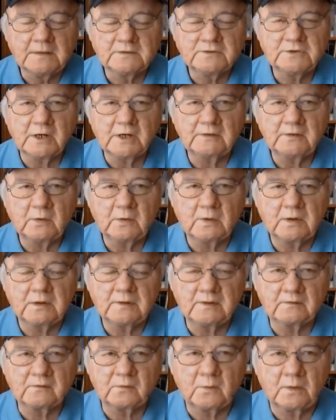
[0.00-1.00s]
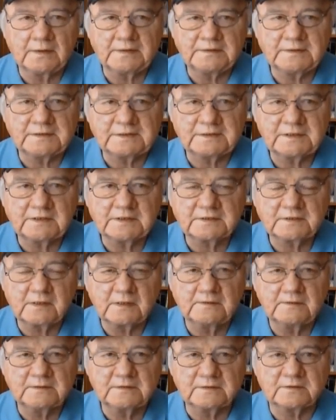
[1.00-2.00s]
January the 26th,
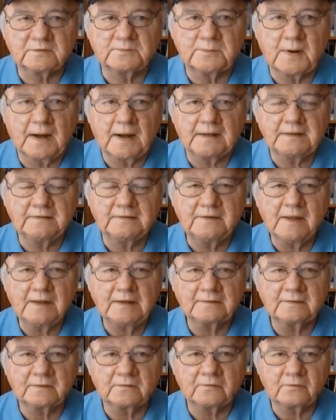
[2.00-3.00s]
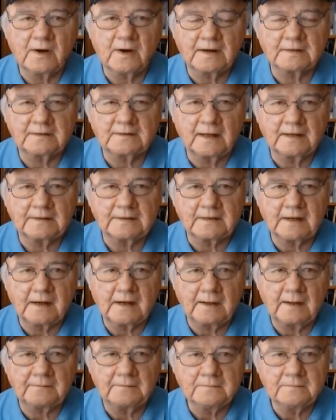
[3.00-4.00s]
and this is my day at the
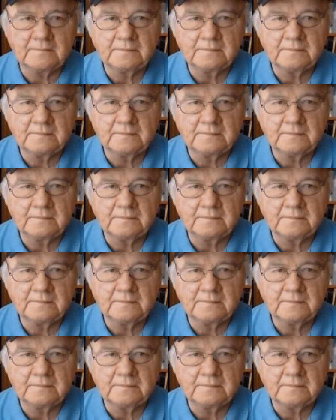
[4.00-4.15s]
track.com